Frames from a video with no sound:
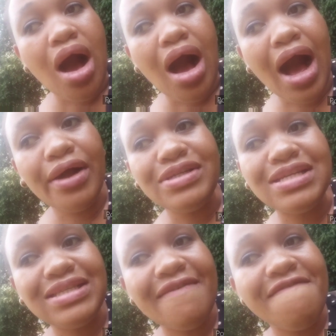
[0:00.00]
how
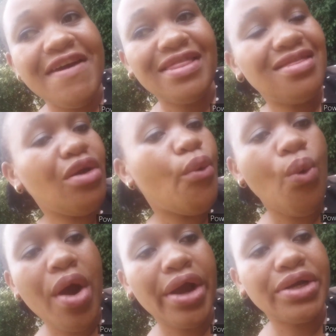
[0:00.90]
does the Vat thing
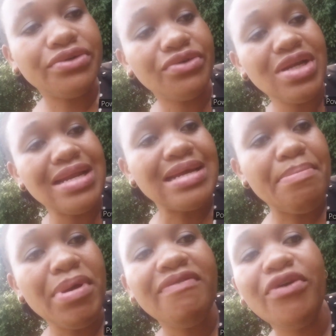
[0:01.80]
work really
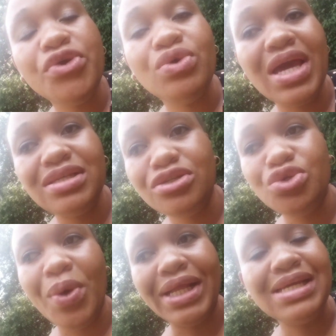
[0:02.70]
before you get
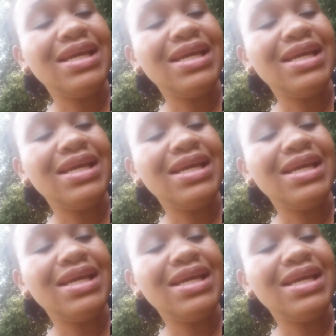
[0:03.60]
into it.